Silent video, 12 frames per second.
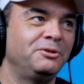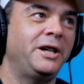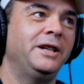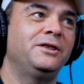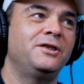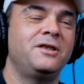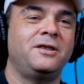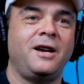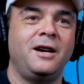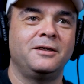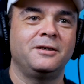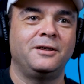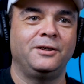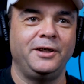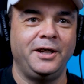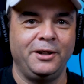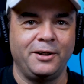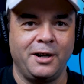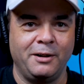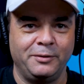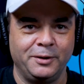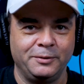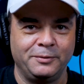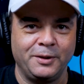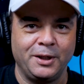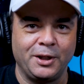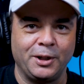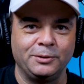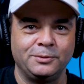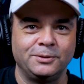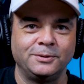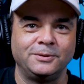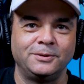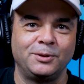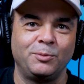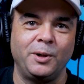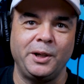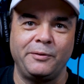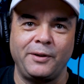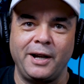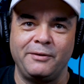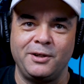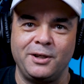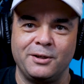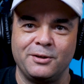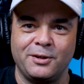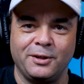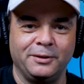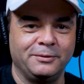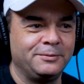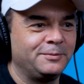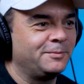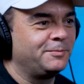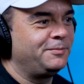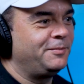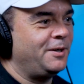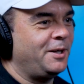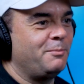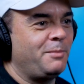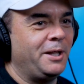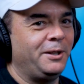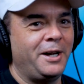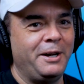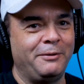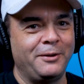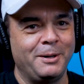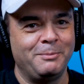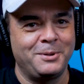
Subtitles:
I had just gotten clean off of 25 years of fucking my life up.